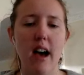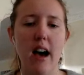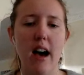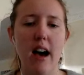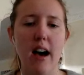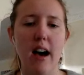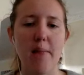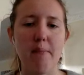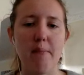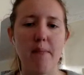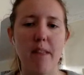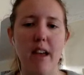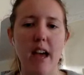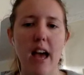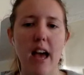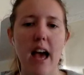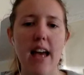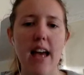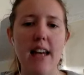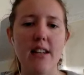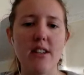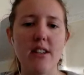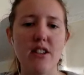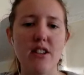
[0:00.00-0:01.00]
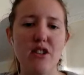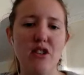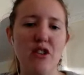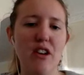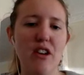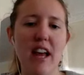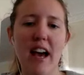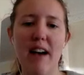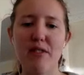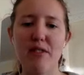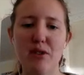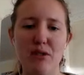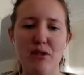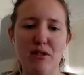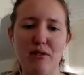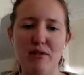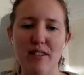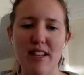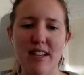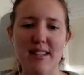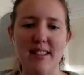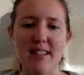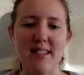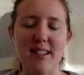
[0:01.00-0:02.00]
And you don't have to have
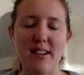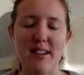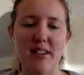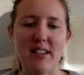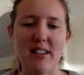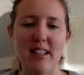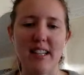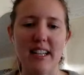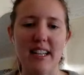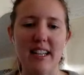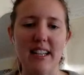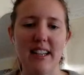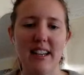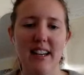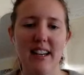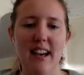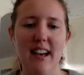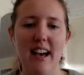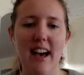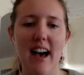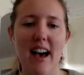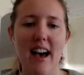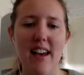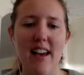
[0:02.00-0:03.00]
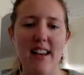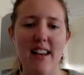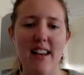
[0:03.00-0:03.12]
necessarily had